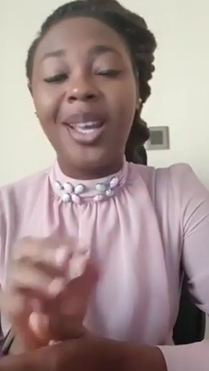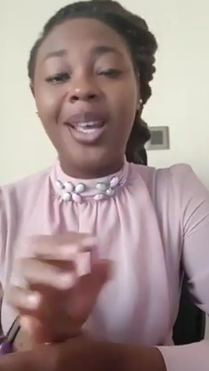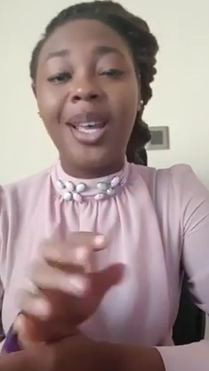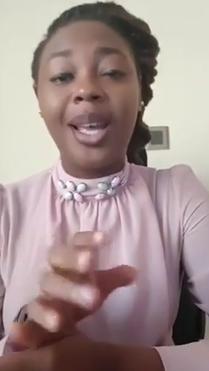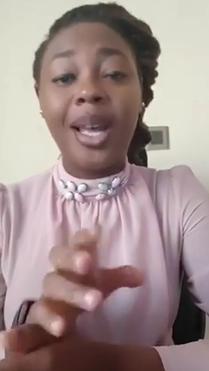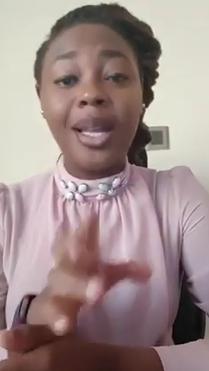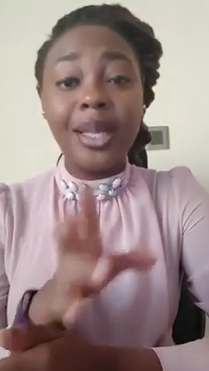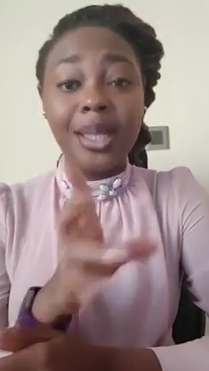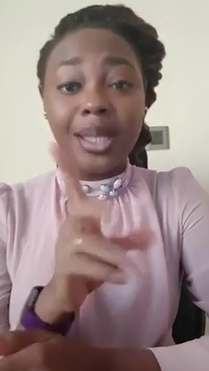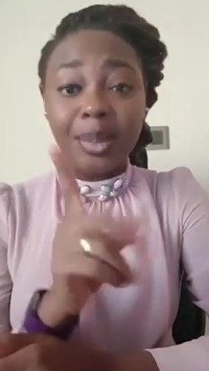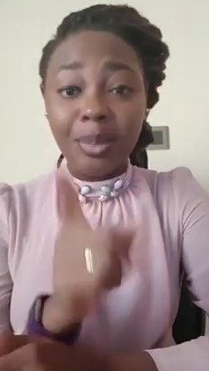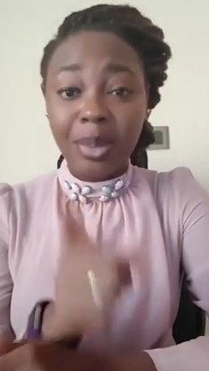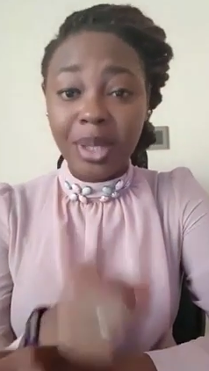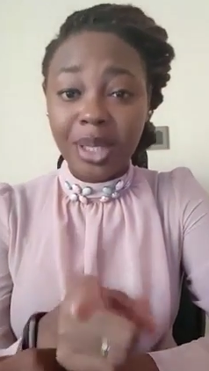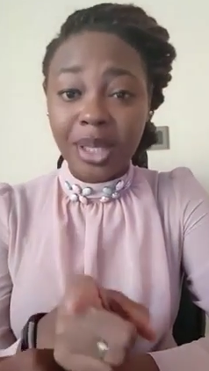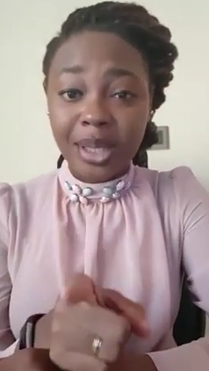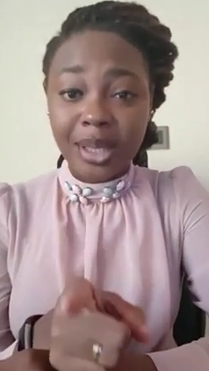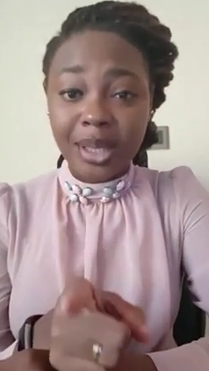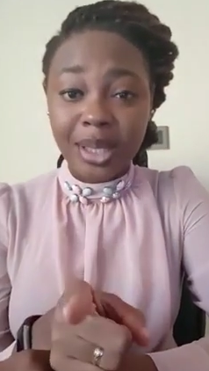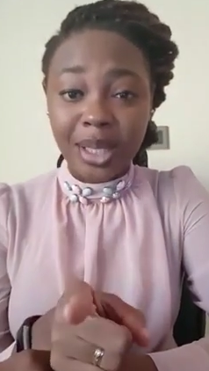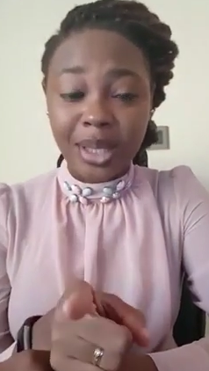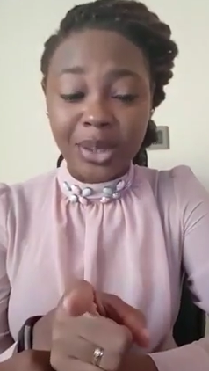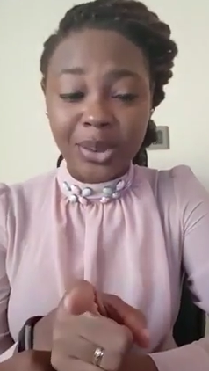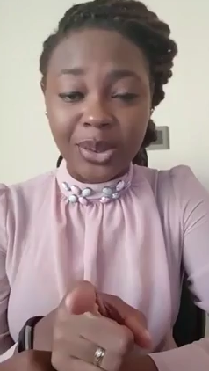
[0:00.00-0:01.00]
And it's making
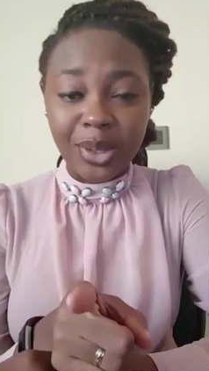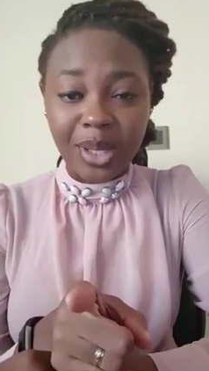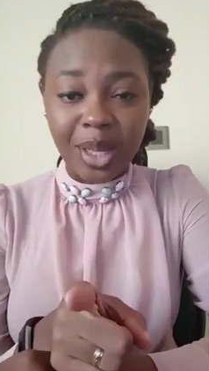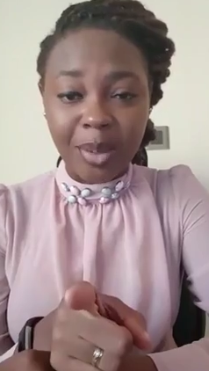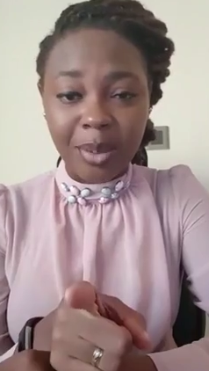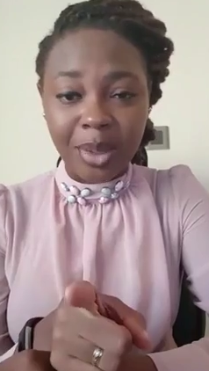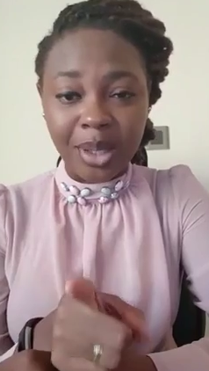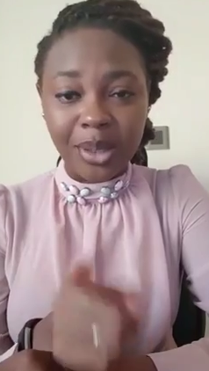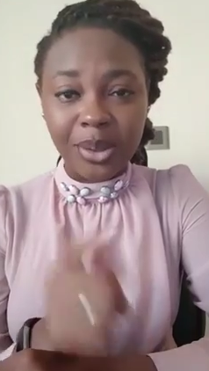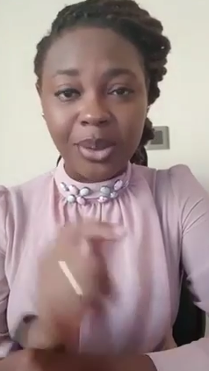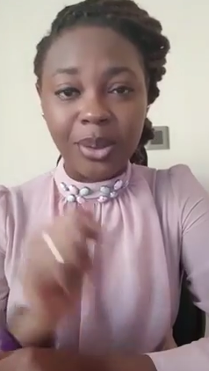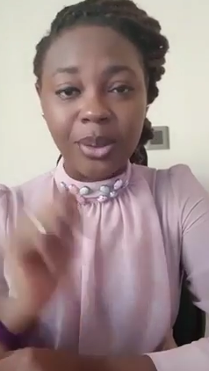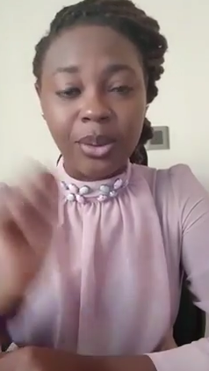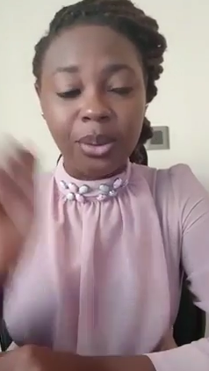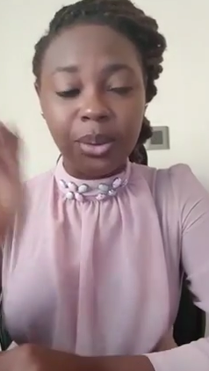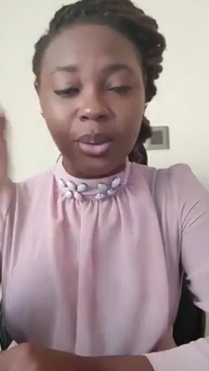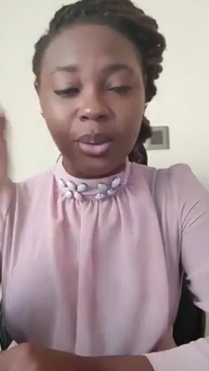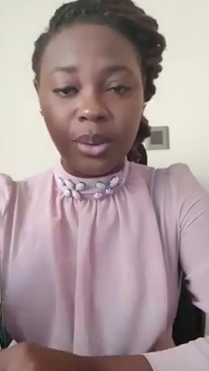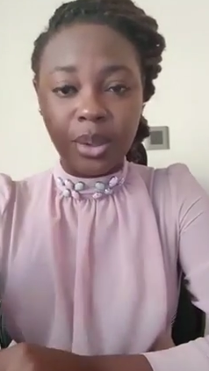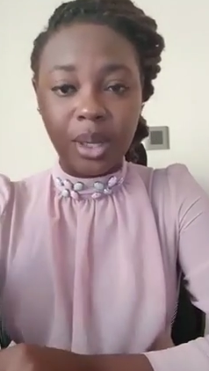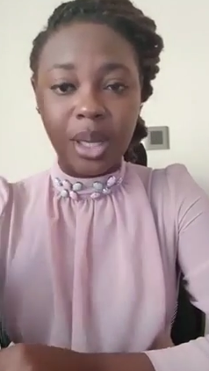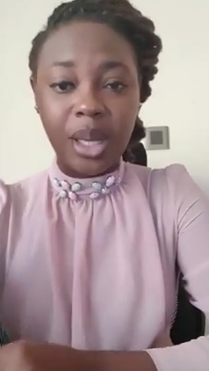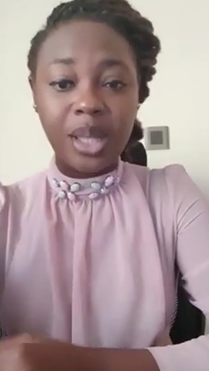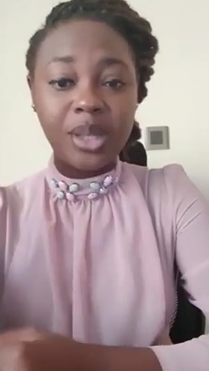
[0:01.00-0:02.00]
sense to them at all
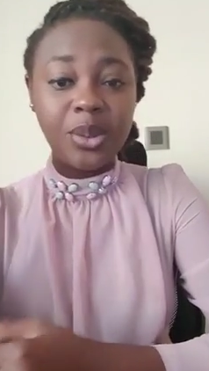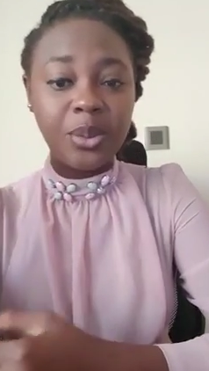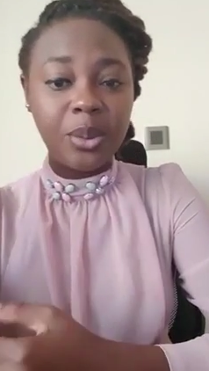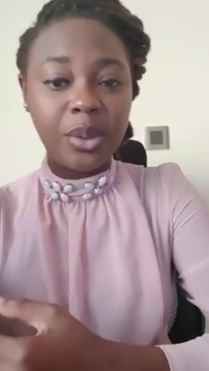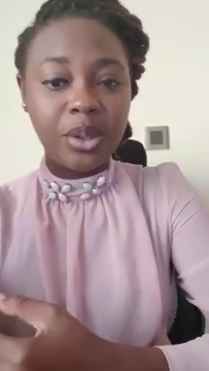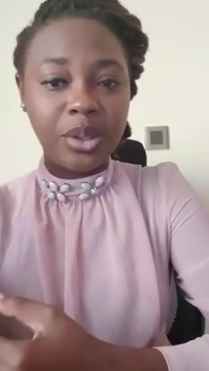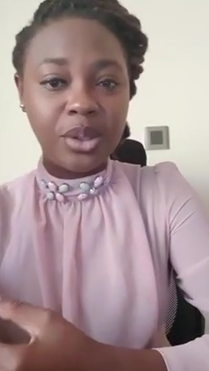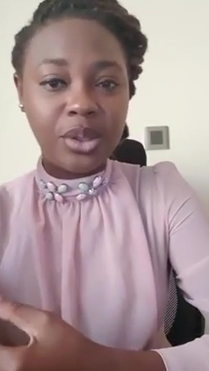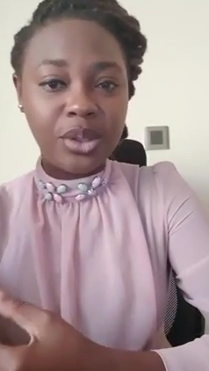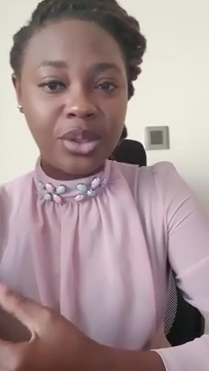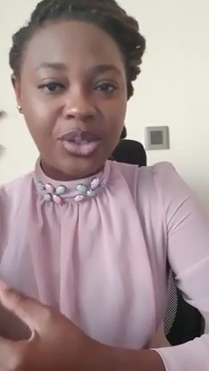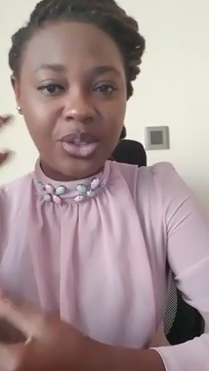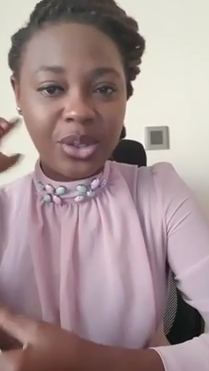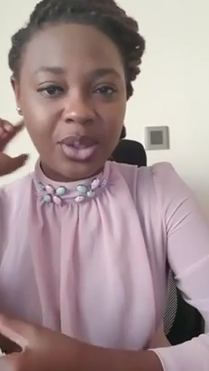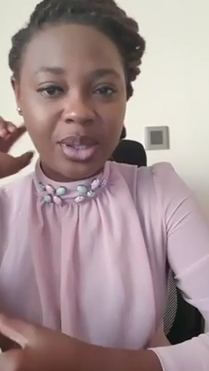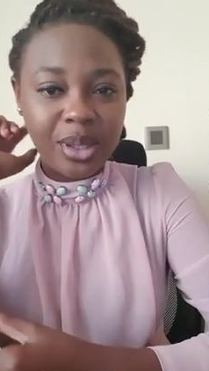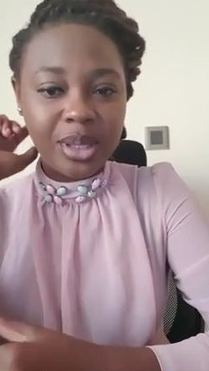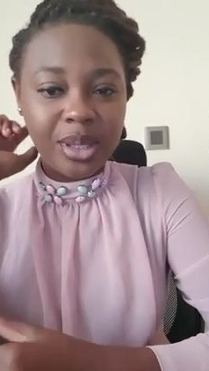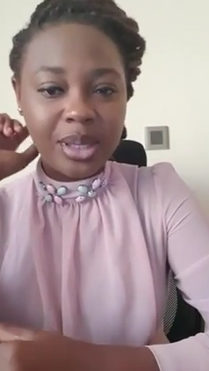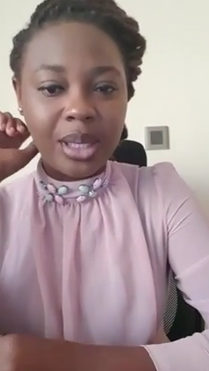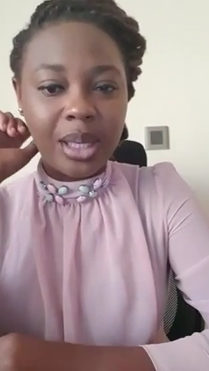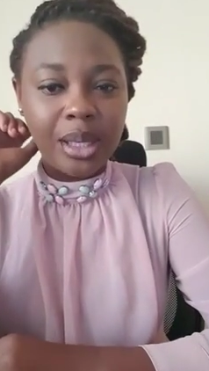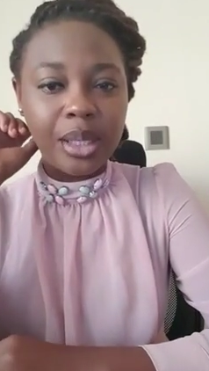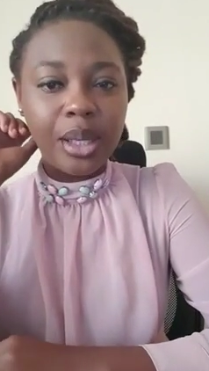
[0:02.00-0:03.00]
as well. Do you
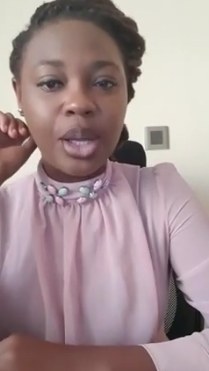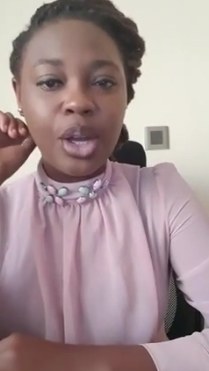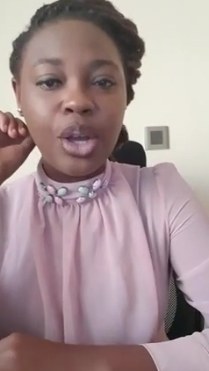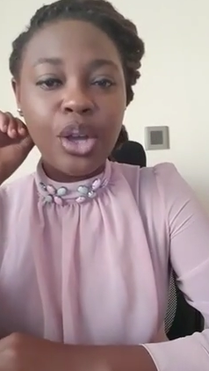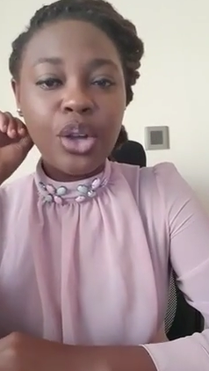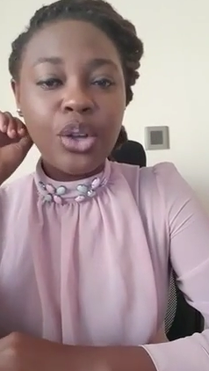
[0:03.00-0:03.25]
understand?